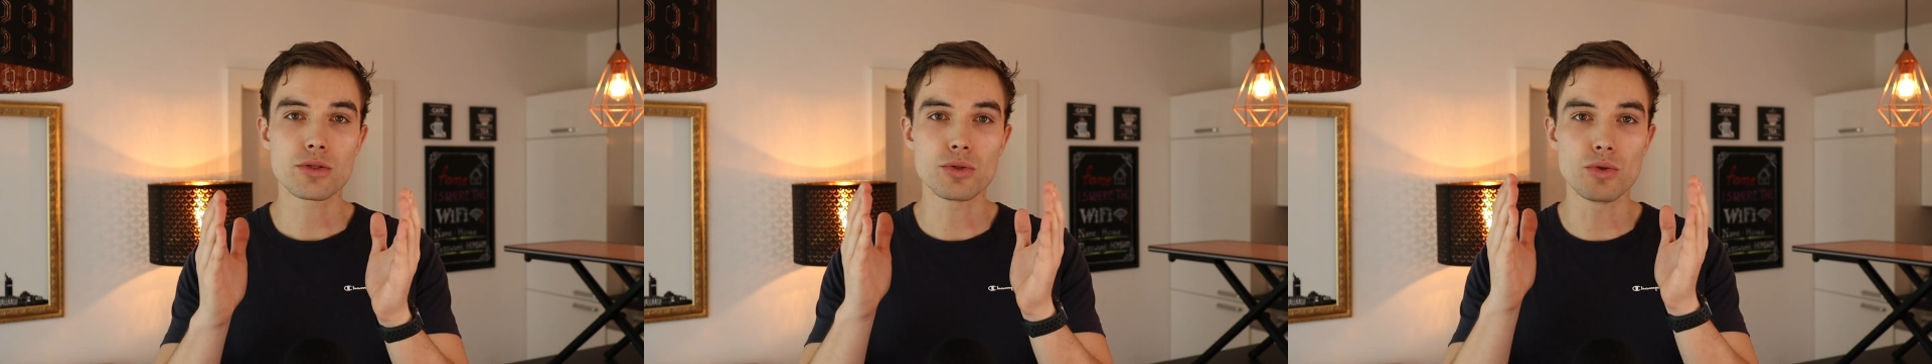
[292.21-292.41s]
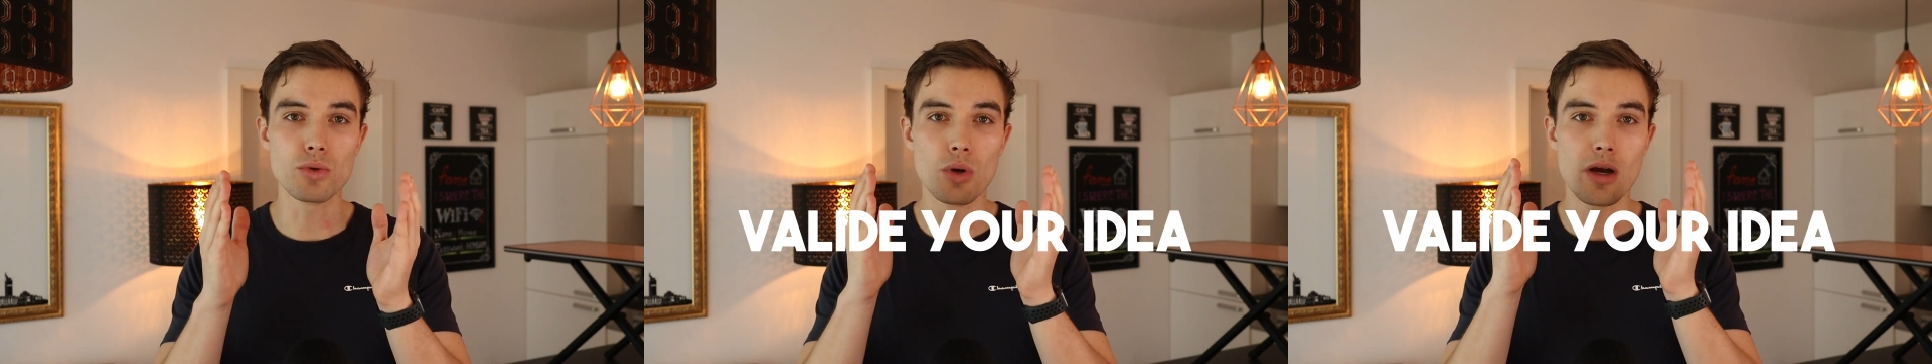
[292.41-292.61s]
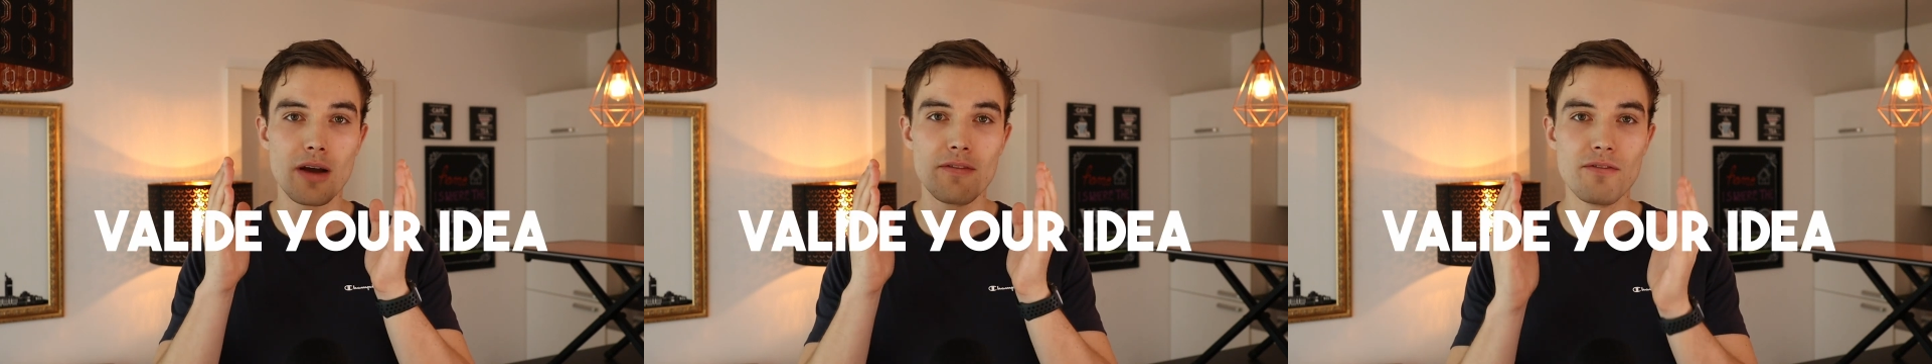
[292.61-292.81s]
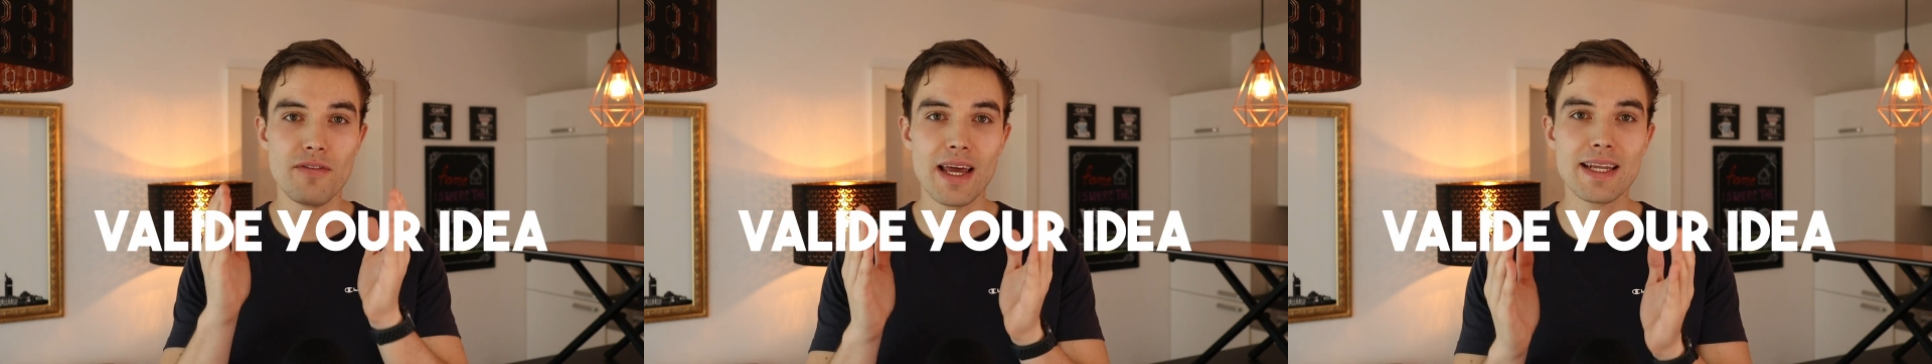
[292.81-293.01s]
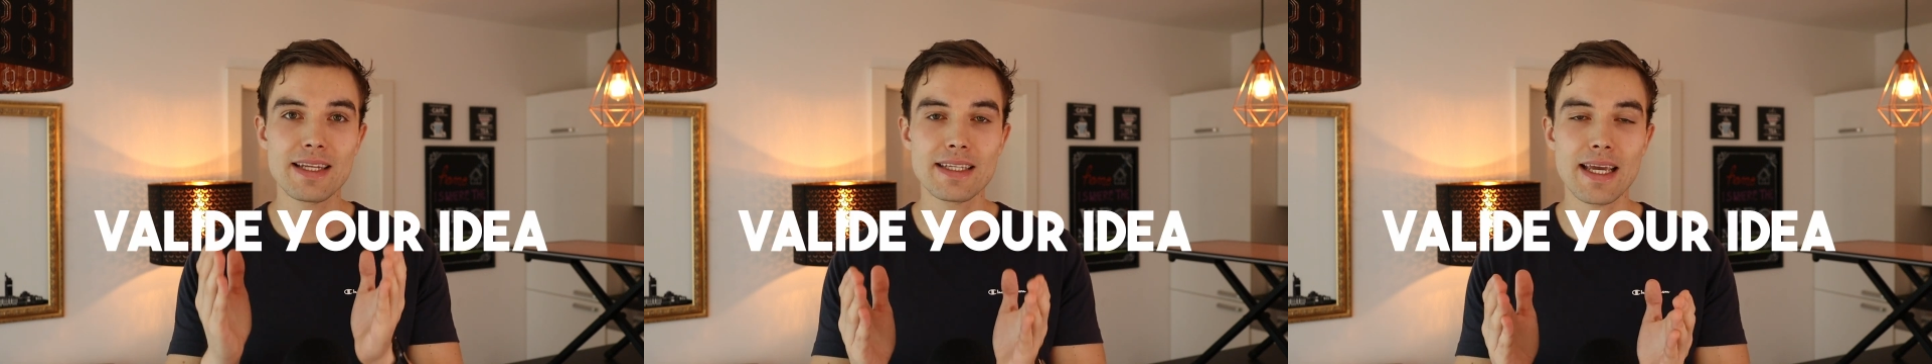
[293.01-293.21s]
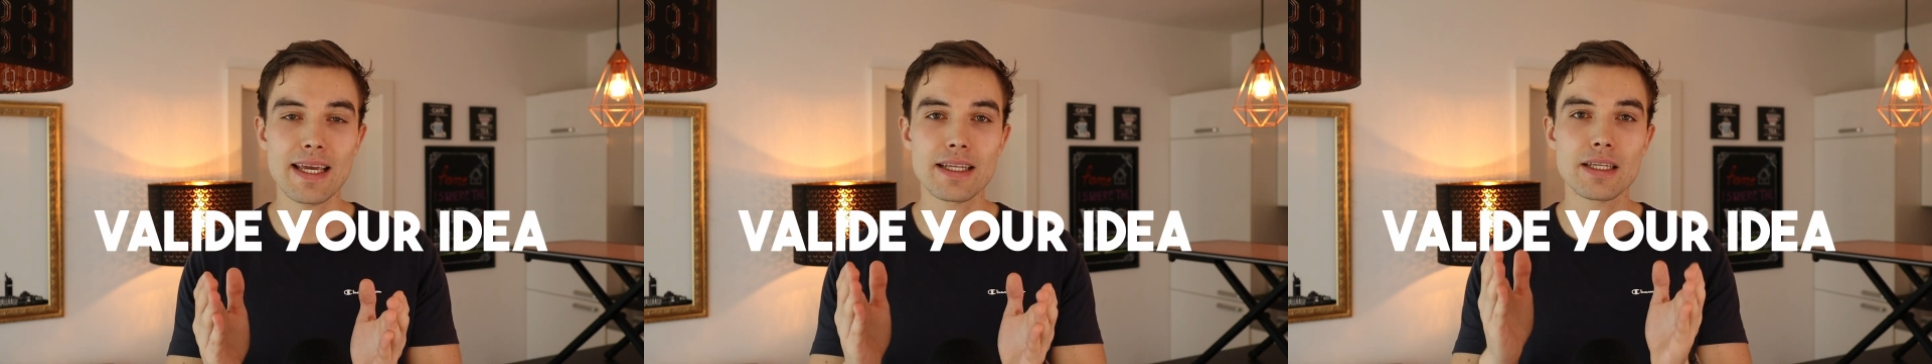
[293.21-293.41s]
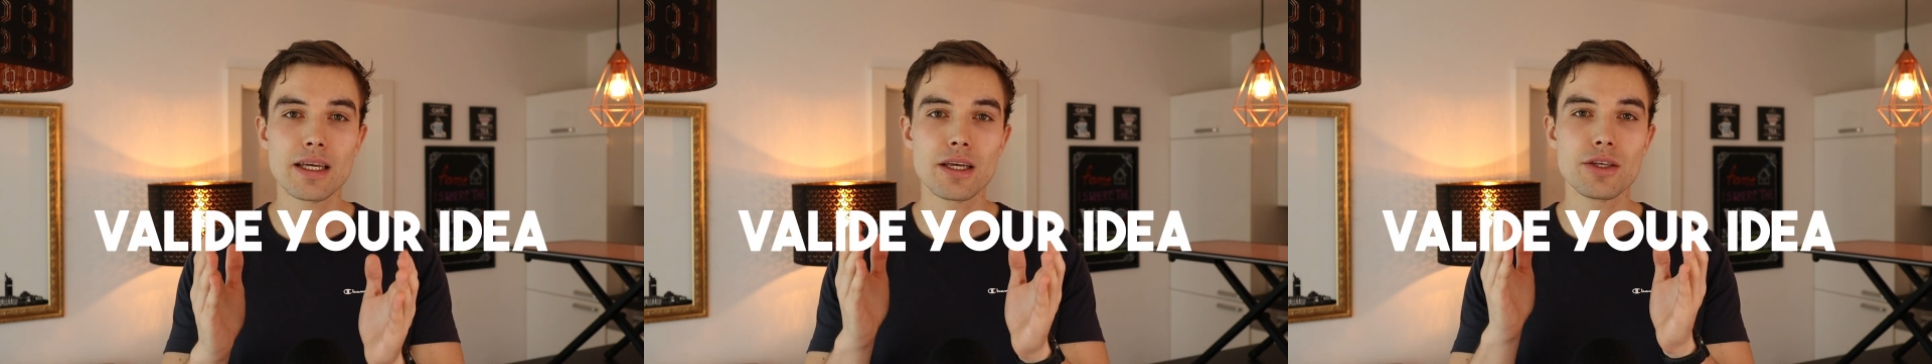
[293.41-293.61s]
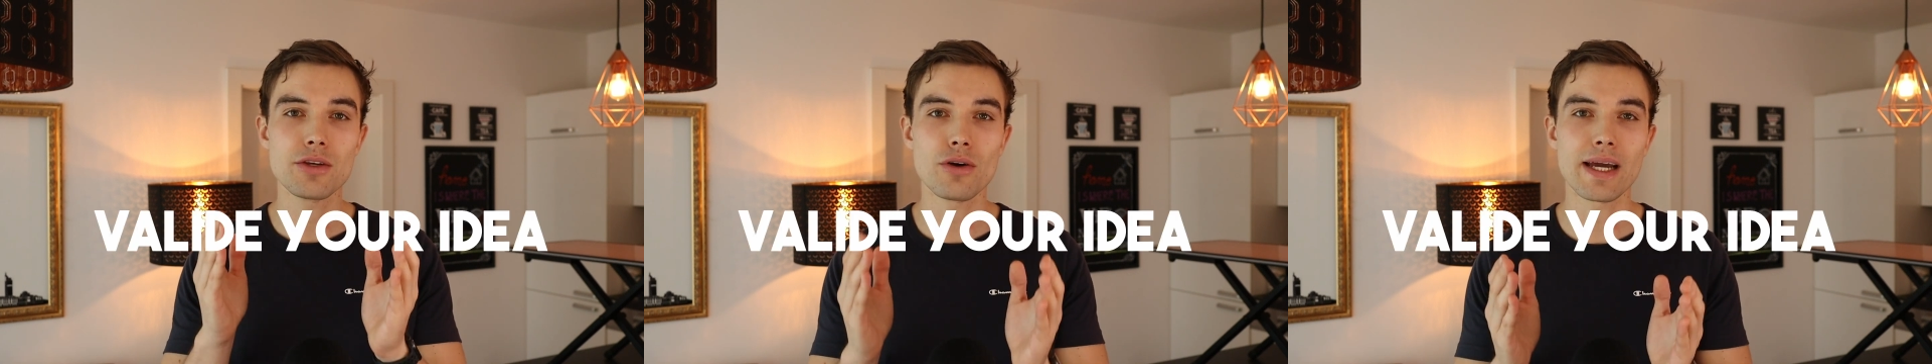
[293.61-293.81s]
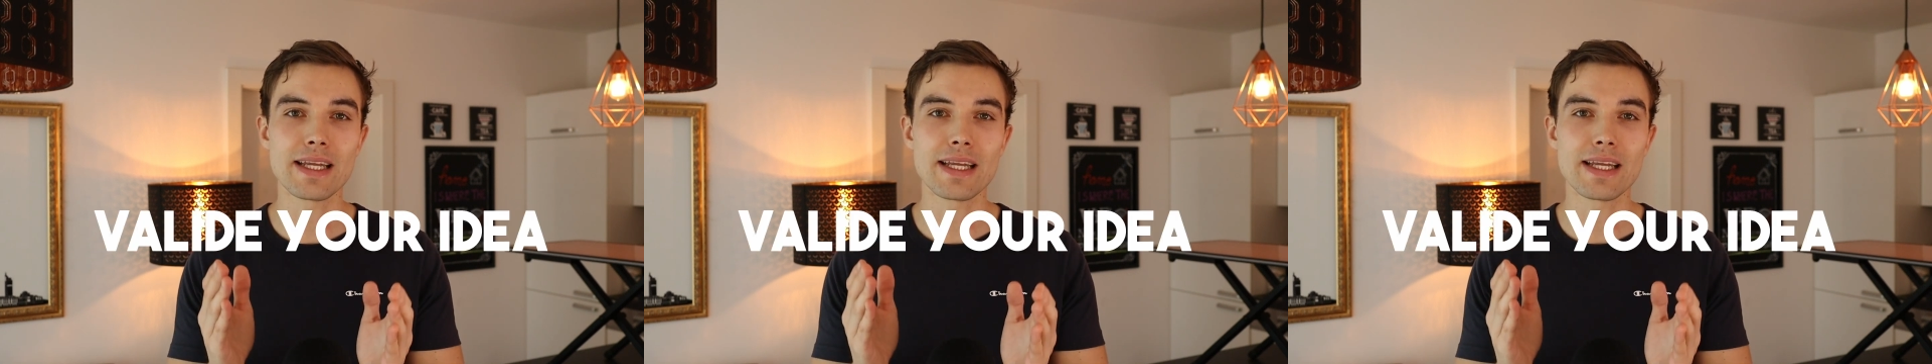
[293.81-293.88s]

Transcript: to validate your